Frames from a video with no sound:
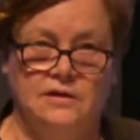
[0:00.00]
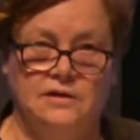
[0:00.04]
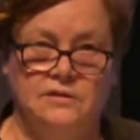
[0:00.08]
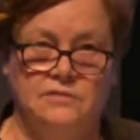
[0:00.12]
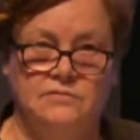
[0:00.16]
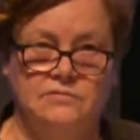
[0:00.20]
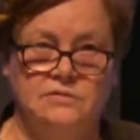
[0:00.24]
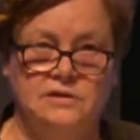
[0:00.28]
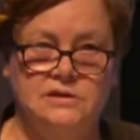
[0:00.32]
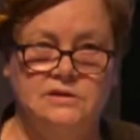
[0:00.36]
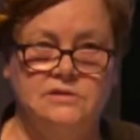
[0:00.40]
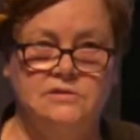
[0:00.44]

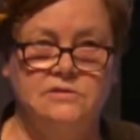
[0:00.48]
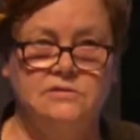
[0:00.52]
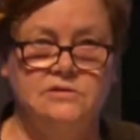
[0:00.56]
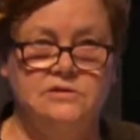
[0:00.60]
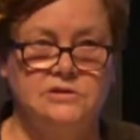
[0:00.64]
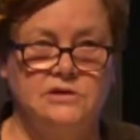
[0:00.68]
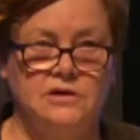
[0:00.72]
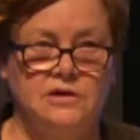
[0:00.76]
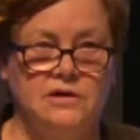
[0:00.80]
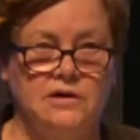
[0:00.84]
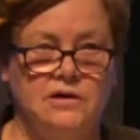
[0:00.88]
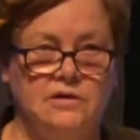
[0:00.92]

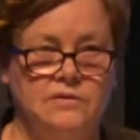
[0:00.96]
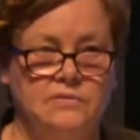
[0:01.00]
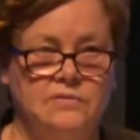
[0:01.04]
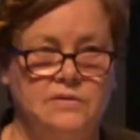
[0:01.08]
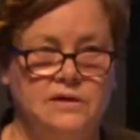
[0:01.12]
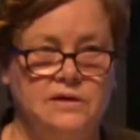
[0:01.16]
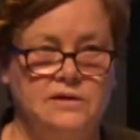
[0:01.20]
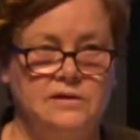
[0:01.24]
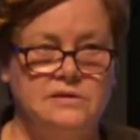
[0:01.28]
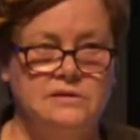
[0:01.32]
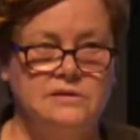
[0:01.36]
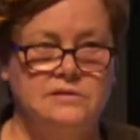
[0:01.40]
research
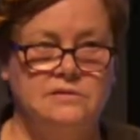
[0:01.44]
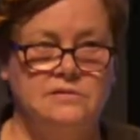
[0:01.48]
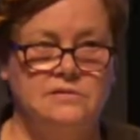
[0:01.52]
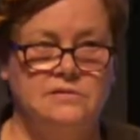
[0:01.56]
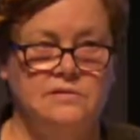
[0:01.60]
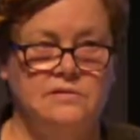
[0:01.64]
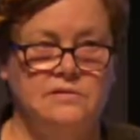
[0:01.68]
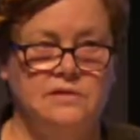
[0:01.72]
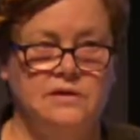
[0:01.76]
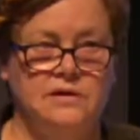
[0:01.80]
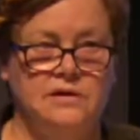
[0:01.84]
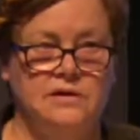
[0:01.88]
always
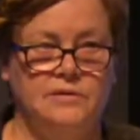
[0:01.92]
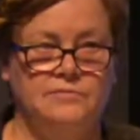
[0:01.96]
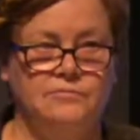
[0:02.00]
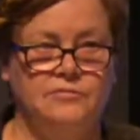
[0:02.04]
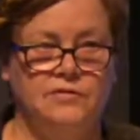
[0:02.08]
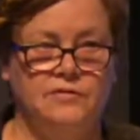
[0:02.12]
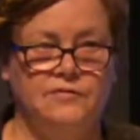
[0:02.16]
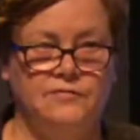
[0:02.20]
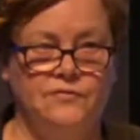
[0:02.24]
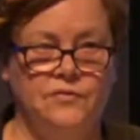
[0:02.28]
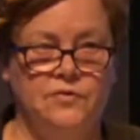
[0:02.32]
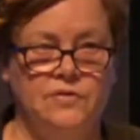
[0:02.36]
uh,
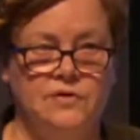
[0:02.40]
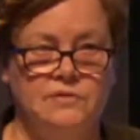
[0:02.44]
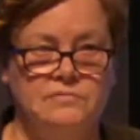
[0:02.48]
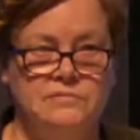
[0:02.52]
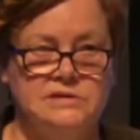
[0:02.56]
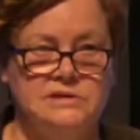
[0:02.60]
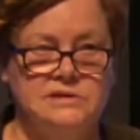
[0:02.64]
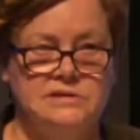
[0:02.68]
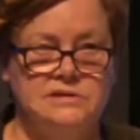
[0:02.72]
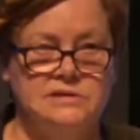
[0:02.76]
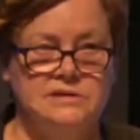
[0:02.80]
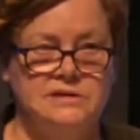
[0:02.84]

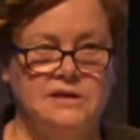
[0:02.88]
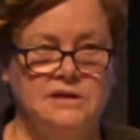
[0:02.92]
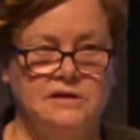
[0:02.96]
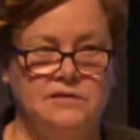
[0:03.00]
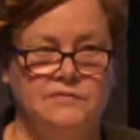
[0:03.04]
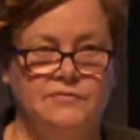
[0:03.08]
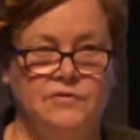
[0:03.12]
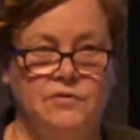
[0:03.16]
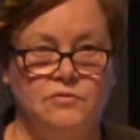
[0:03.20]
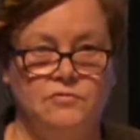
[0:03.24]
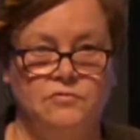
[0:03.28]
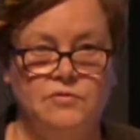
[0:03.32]
performs
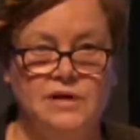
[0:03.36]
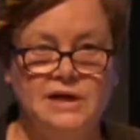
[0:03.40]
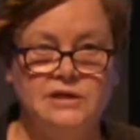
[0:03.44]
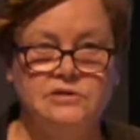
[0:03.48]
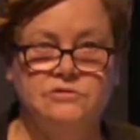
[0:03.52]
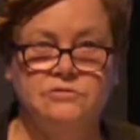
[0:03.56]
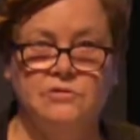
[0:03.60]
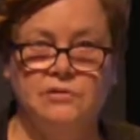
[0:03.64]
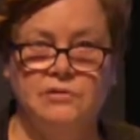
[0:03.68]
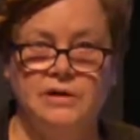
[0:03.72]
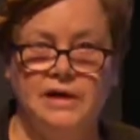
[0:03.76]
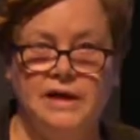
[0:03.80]
itself
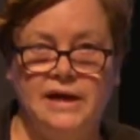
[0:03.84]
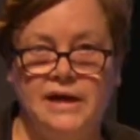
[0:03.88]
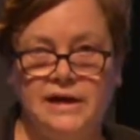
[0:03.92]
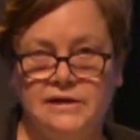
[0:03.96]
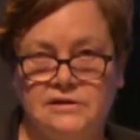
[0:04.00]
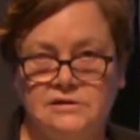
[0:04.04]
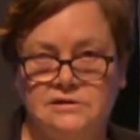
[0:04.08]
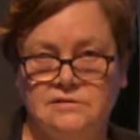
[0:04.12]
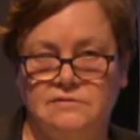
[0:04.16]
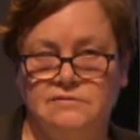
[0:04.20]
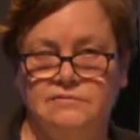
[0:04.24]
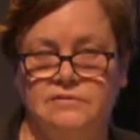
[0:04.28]

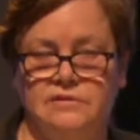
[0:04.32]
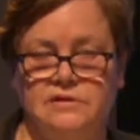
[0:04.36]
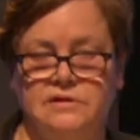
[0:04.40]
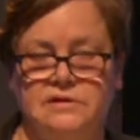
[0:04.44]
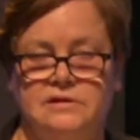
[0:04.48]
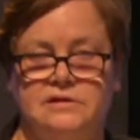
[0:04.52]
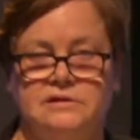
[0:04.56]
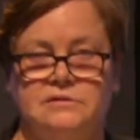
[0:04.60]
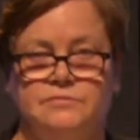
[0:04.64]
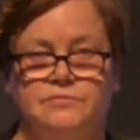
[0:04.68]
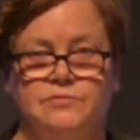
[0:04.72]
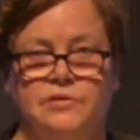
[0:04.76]
retroactively
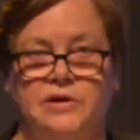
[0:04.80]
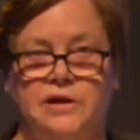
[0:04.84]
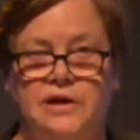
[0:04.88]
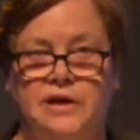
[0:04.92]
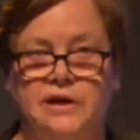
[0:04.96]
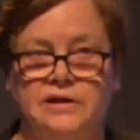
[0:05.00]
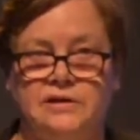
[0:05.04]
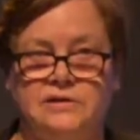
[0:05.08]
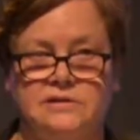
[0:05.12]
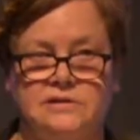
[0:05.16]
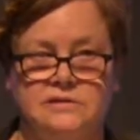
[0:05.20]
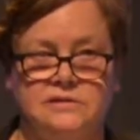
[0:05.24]
as
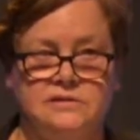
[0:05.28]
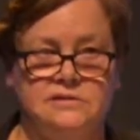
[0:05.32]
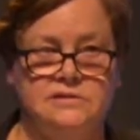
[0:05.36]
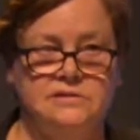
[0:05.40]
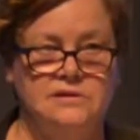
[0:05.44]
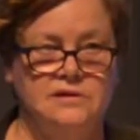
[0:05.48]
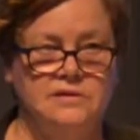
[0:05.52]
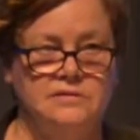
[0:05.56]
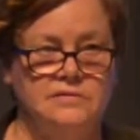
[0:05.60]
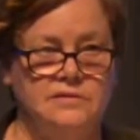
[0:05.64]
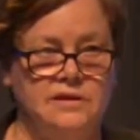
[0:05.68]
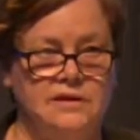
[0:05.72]
practice
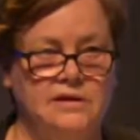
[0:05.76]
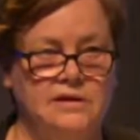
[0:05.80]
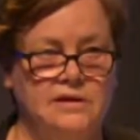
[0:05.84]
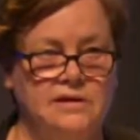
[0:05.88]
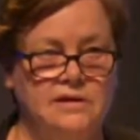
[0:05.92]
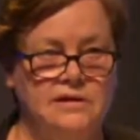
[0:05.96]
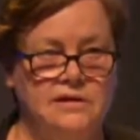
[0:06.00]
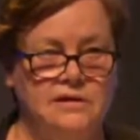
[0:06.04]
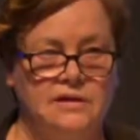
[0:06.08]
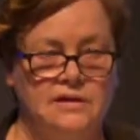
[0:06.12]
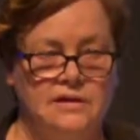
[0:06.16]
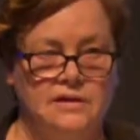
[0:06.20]
so that
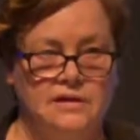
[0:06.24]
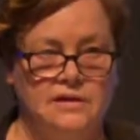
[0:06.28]
uh,